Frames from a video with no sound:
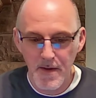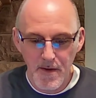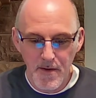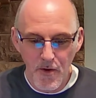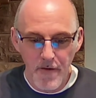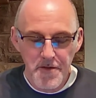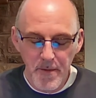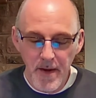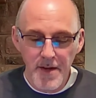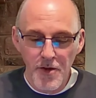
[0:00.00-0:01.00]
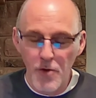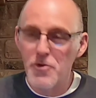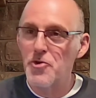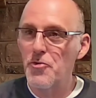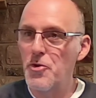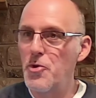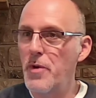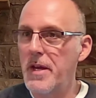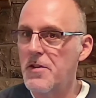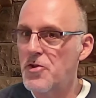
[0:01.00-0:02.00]
Or if somebody goes through
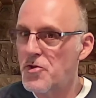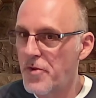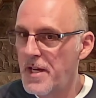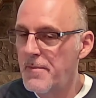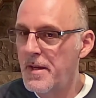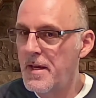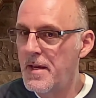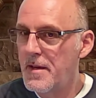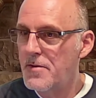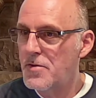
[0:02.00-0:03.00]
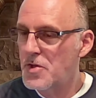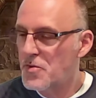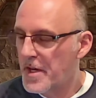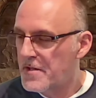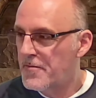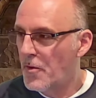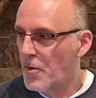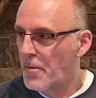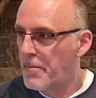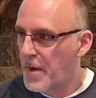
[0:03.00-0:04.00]
an extremely
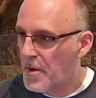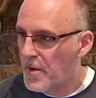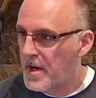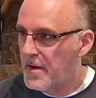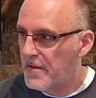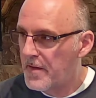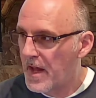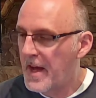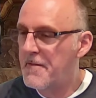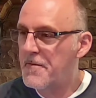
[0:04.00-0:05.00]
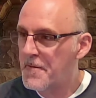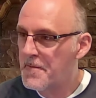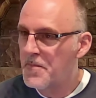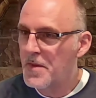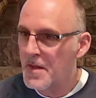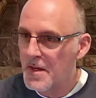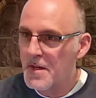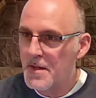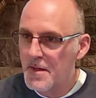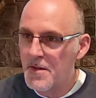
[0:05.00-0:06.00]
stressful period of life,
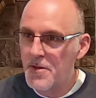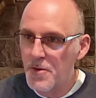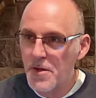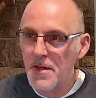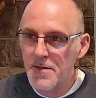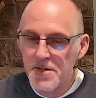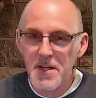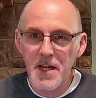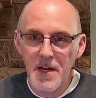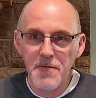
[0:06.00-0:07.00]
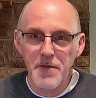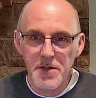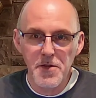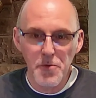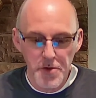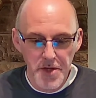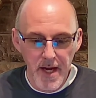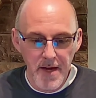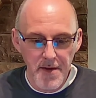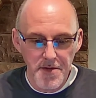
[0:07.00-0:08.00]
you can see a physical
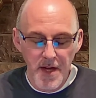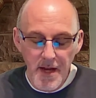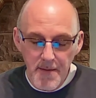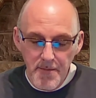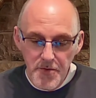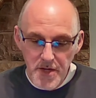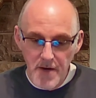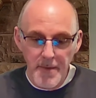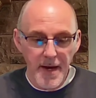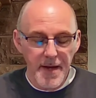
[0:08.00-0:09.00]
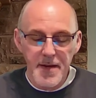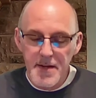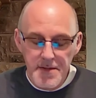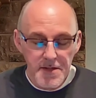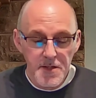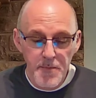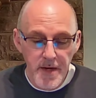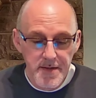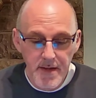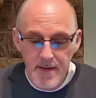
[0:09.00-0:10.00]
change. And Jeremiah is
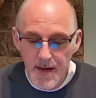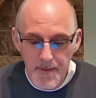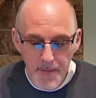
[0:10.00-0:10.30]
expressing that.